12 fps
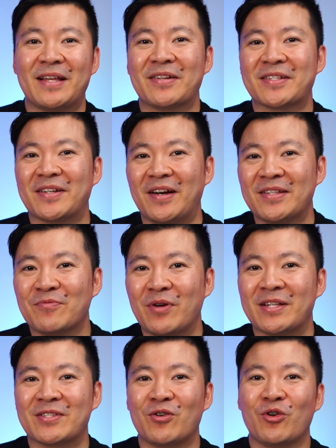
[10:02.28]
now discuss
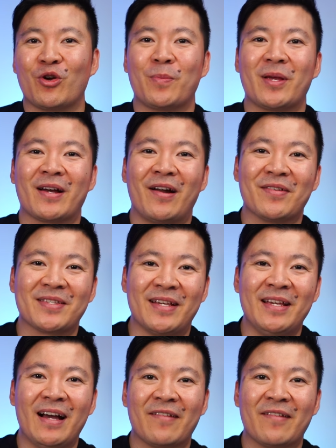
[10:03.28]
where to store your cryptocurrency